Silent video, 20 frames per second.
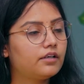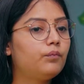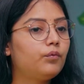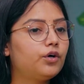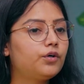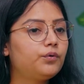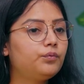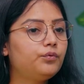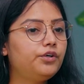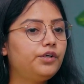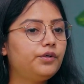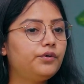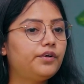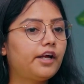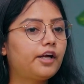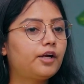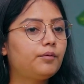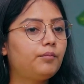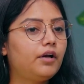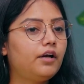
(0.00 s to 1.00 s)
what would you
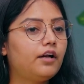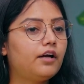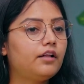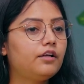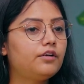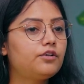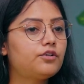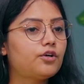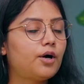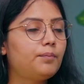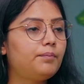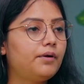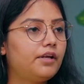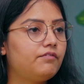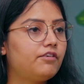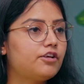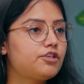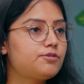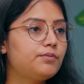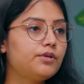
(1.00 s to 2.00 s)
recommend are the top
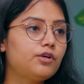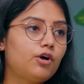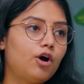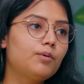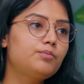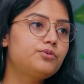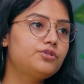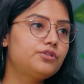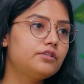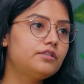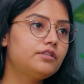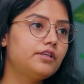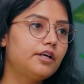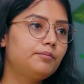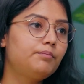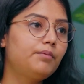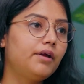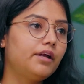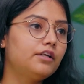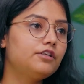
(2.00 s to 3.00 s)
investment options
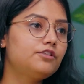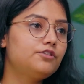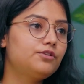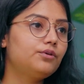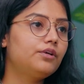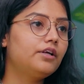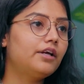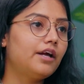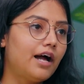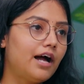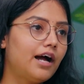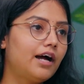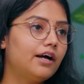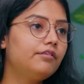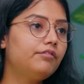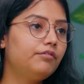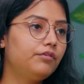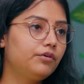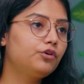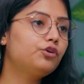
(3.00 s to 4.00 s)
that parents today
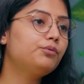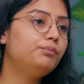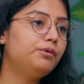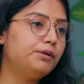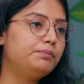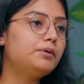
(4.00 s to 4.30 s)
have to be